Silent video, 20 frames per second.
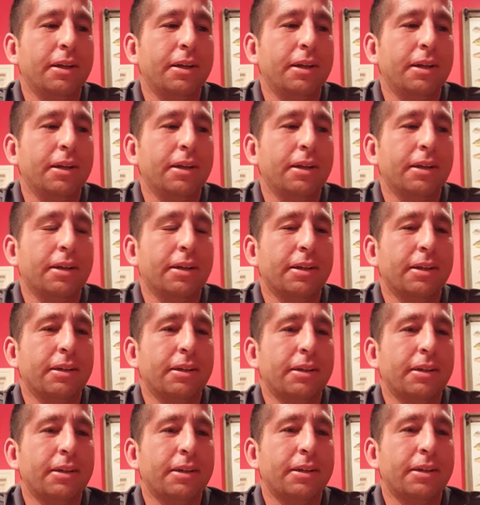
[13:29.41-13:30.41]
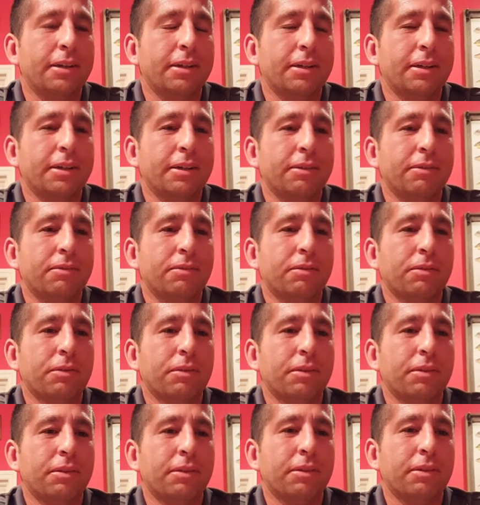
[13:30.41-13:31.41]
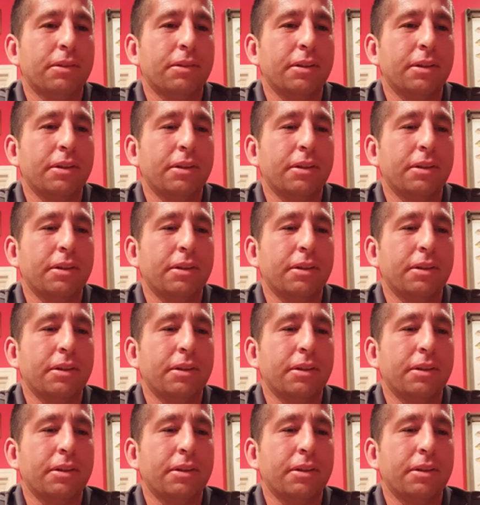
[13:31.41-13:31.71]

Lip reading: [no speech]